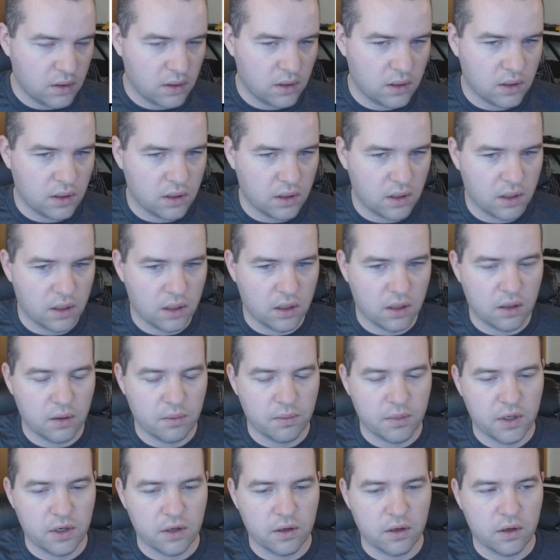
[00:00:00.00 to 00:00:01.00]

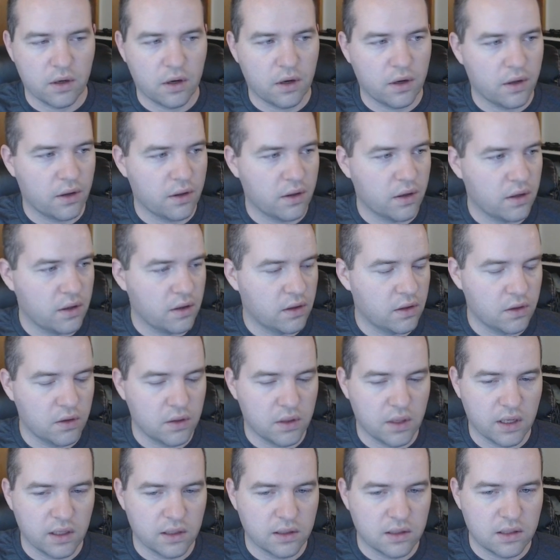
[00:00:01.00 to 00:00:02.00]
here on in the
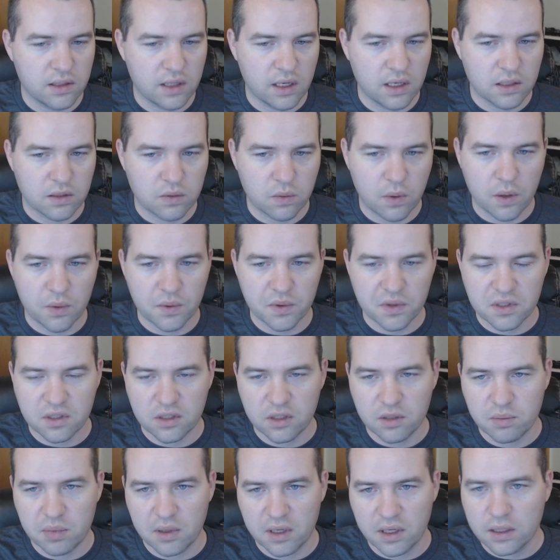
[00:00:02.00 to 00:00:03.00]
United States while we're
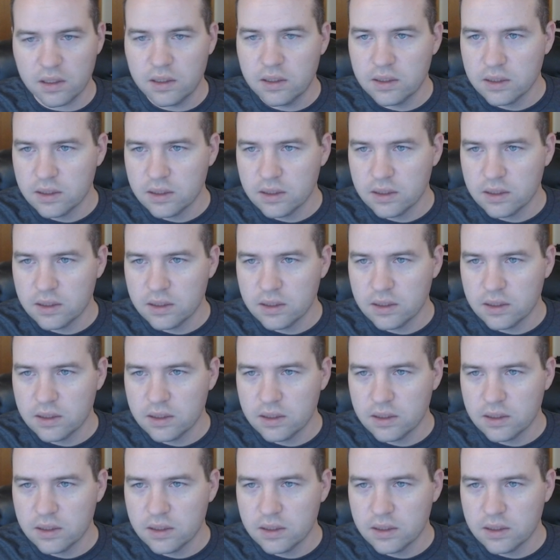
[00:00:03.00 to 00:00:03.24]
sleeping.